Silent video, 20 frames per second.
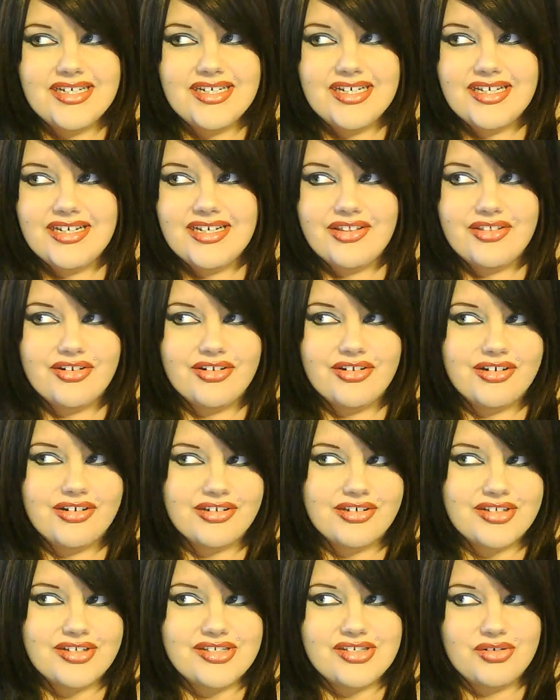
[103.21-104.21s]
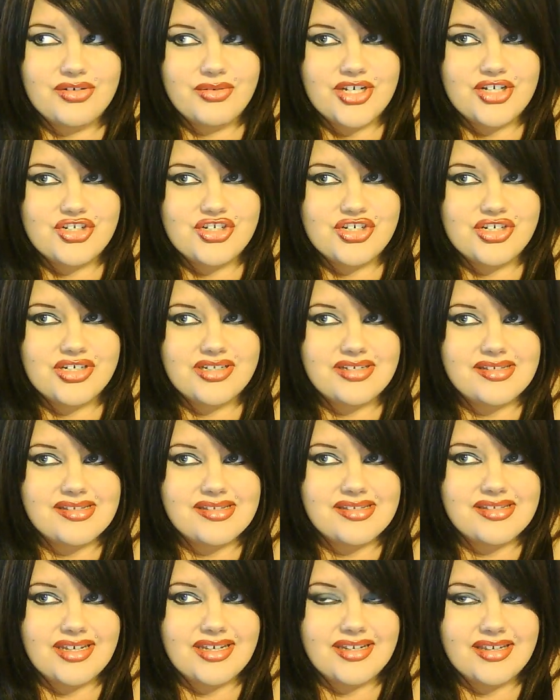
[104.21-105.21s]
Another consideration is,
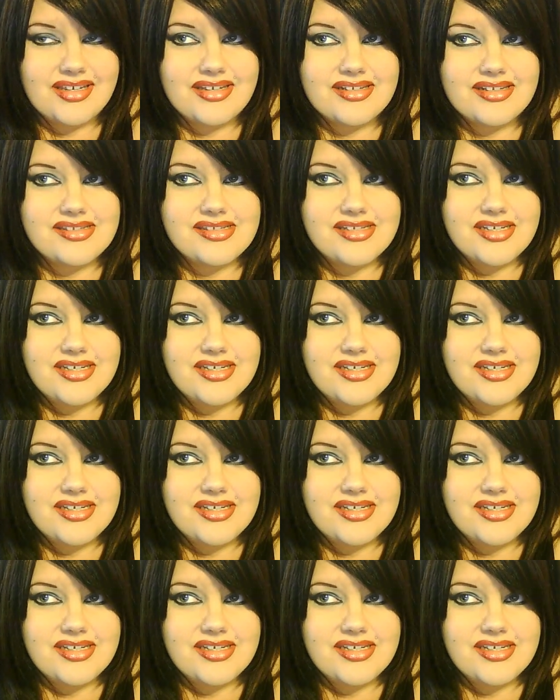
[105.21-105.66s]
I guess,